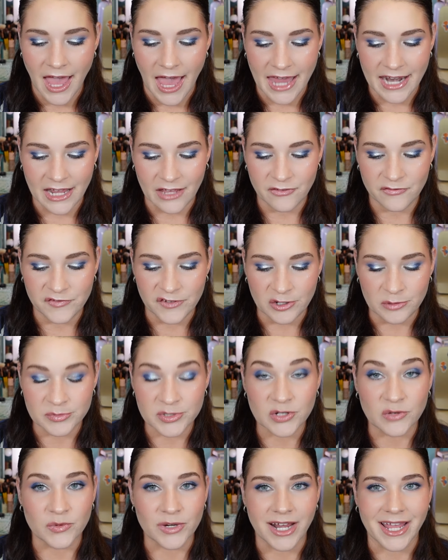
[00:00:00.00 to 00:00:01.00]
and I filmed
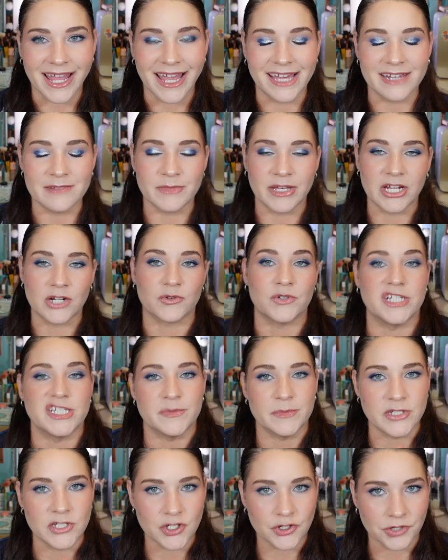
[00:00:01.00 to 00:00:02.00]
it when I had my
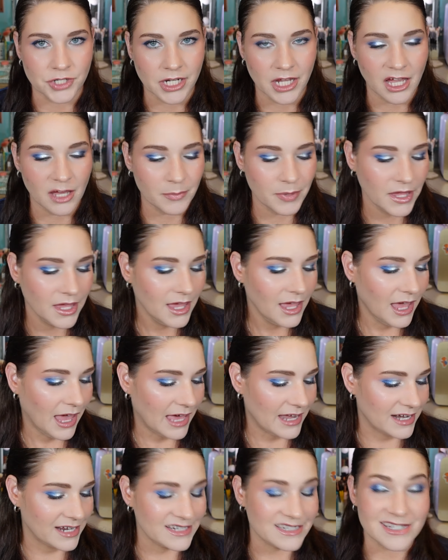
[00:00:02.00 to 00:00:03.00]
Christmas tree up,
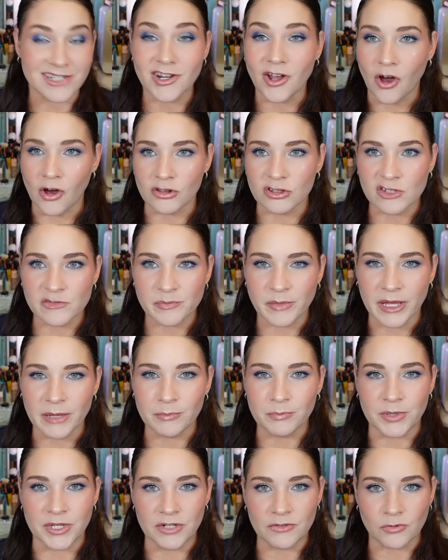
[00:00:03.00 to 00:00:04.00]
and I did all of my
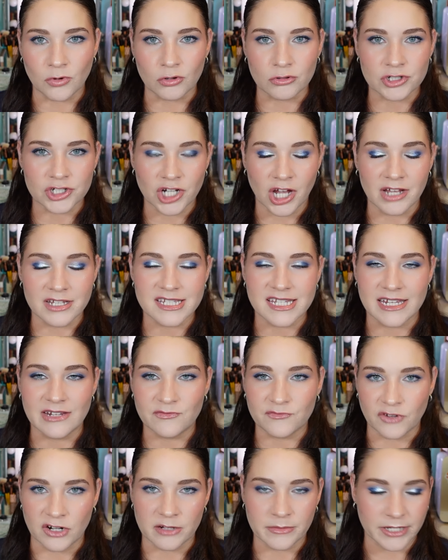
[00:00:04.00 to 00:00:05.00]
B-roll shots in
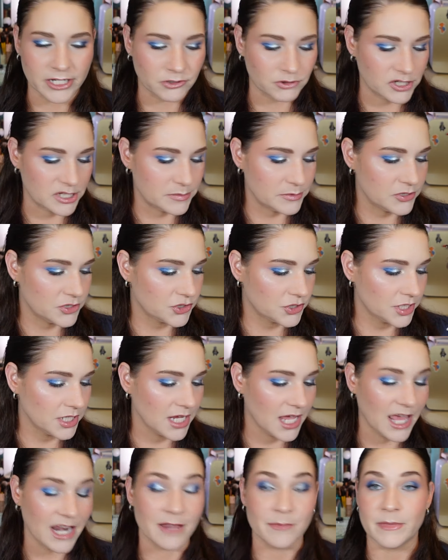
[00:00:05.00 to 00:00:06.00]
front of my Christmas tree,
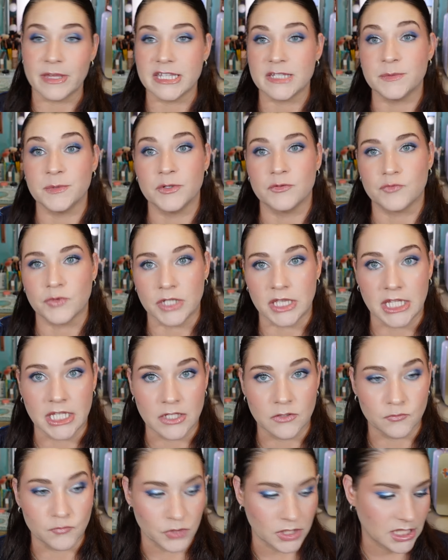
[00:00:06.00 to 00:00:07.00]
and it makes me
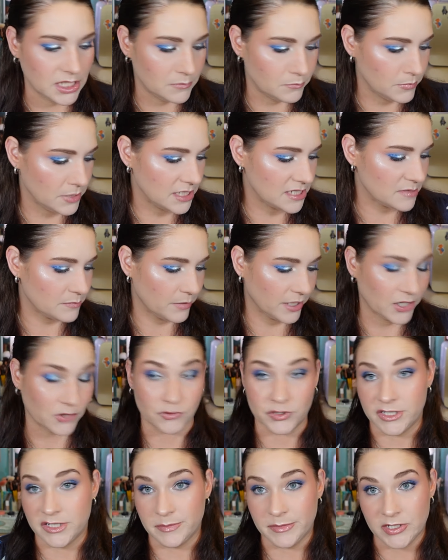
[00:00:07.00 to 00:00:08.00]
really, really miss my
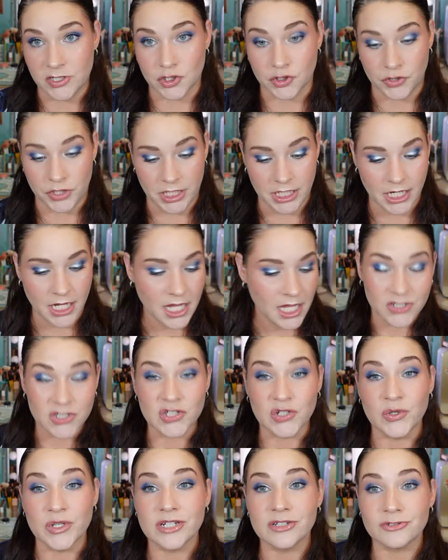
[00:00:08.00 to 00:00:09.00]
Christmas tree.
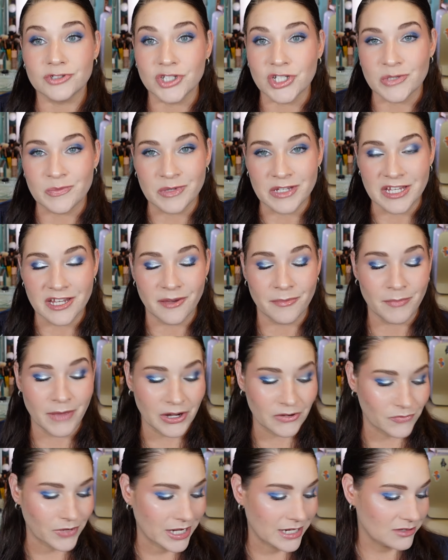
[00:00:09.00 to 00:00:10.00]
So it'll just be my
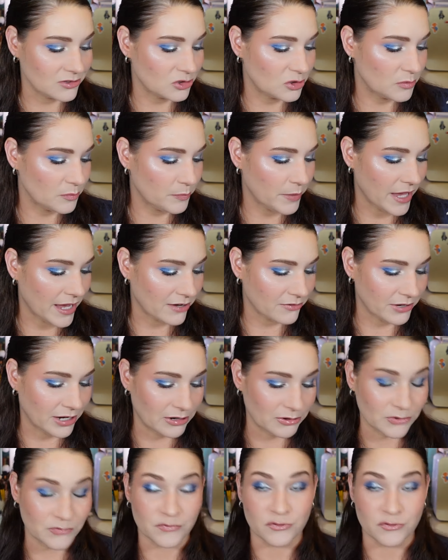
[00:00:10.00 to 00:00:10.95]
regular background